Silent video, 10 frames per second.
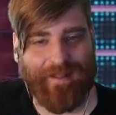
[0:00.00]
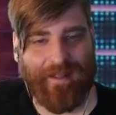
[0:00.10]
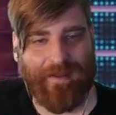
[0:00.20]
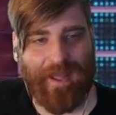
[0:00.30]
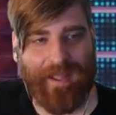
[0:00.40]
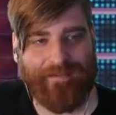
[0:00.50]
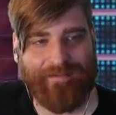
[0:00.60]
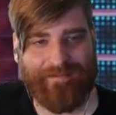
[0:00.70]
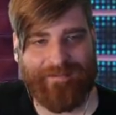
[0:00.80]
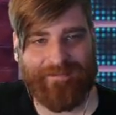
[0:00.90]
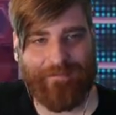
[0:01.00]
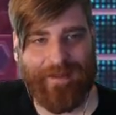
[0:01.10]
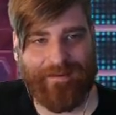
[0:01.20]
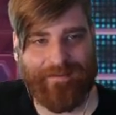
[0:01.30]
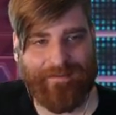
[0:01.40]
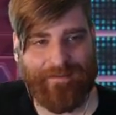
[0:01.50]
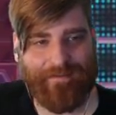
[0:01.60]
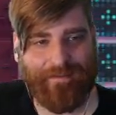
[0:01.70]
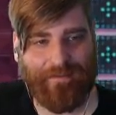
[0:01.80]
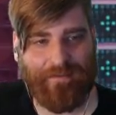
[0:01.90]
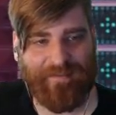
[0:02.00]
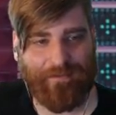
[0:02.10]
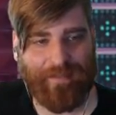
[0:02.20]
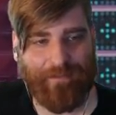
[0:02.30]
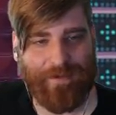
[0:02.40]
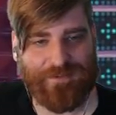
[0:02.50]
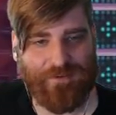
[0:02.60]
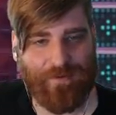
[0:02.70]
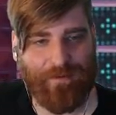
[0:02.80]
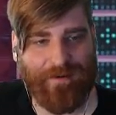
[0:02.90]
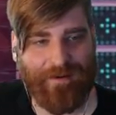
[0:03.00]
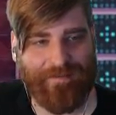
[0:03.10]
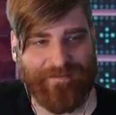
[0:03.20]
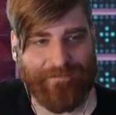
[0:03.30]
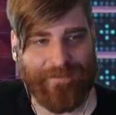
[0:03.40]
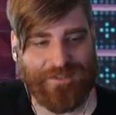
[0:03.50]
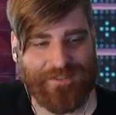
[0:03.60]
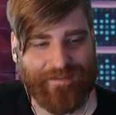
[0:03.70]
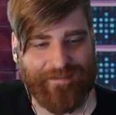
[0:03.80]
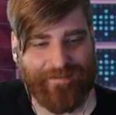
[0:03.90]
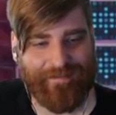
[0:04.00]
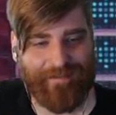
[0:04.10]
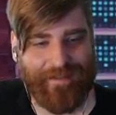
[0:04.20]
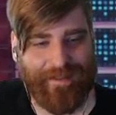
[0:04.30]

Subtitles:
I suspect there was probably a bunch of Koopa car submissions,